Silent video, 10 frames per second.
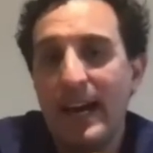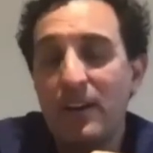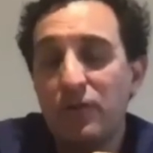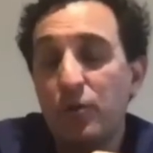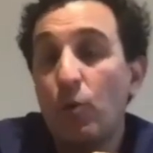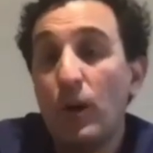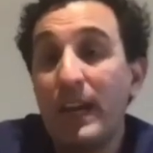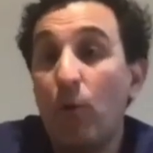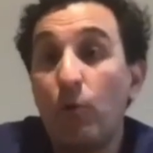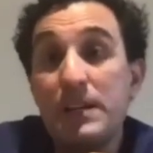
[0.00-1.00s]
to
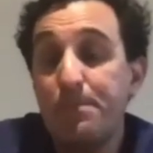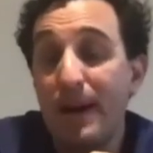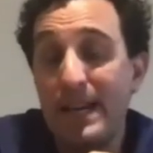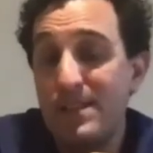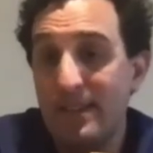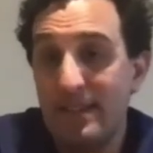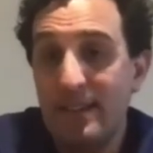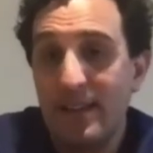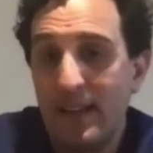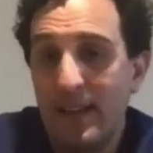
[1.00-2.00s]
work out which patients,
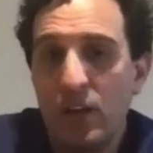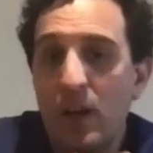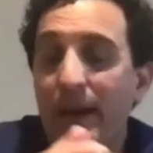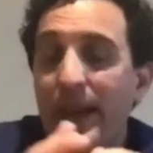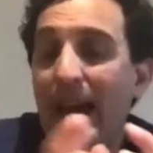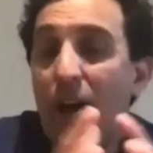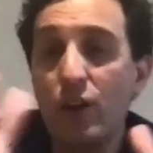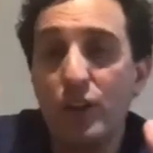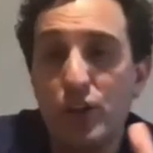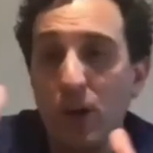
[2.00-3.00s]
no matter how
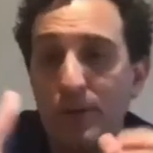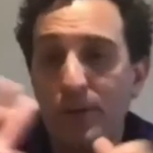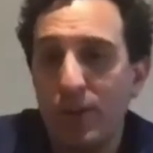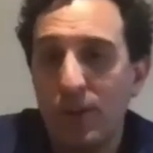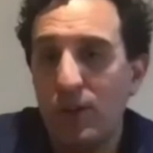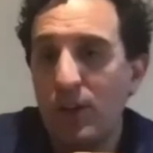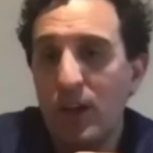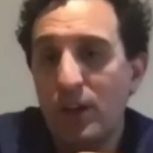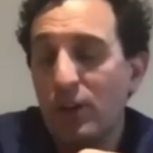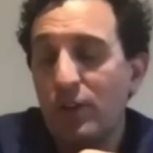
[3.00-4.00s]
good a job you do,
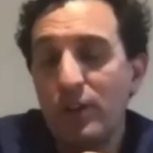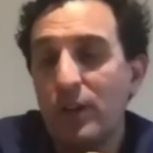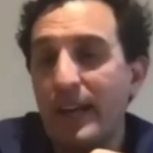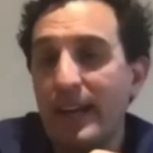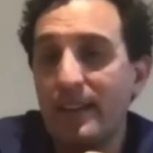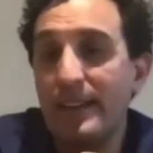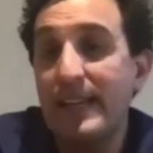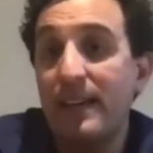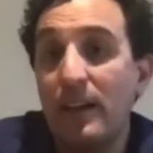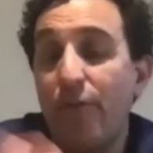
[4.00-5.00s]
you're still going to get a
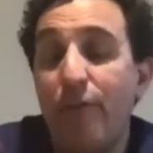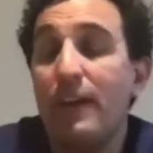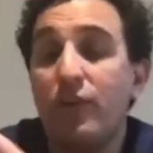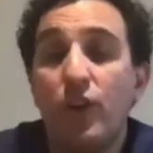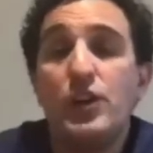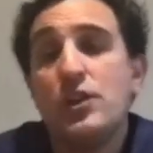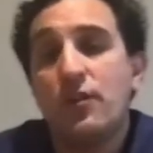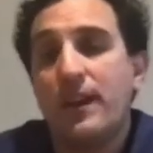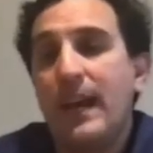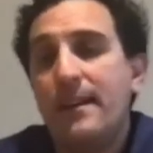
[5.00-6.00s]
leak. If they're surgical
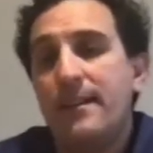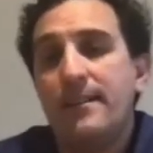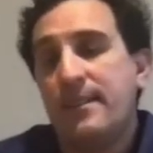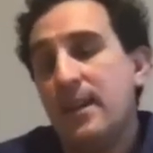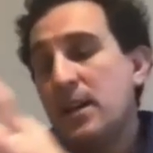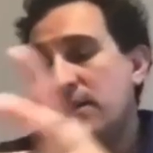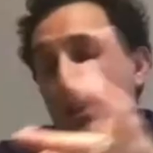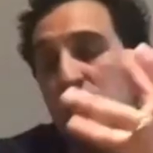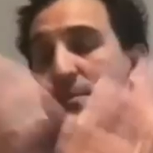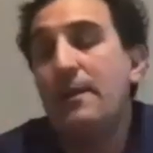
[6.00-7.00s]
candidates, they
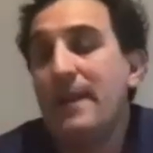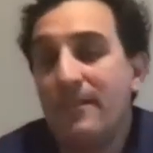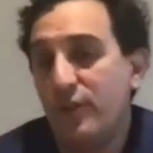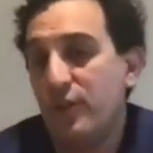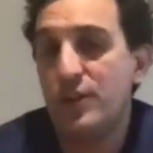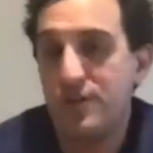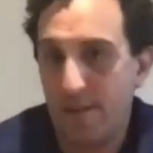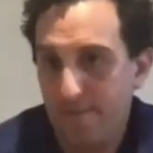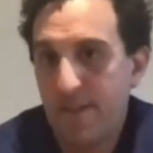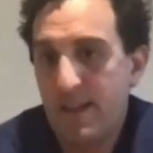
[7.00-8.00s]
should maybe have surgery.
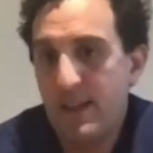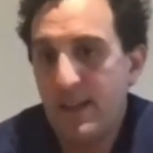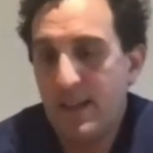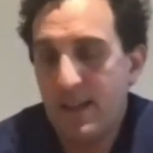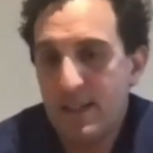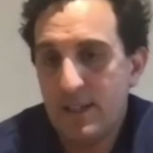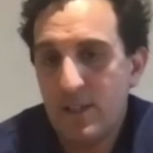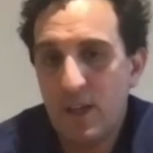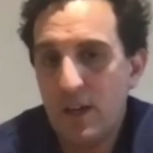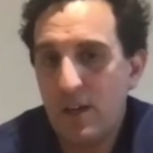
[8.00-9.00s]

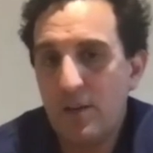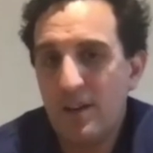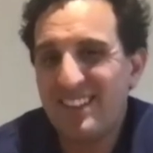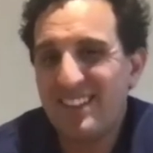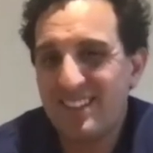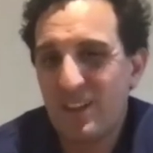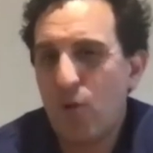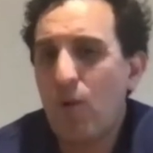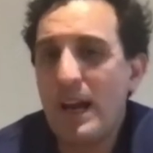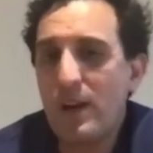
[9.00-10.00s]
So
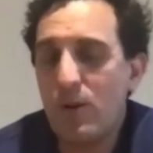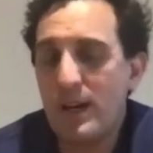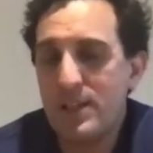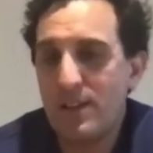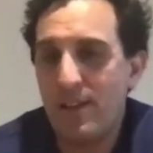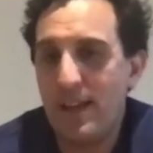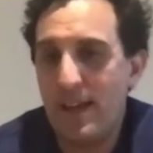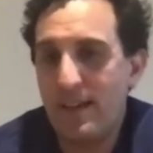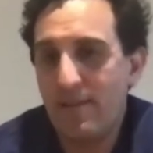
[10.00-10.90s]
great question there.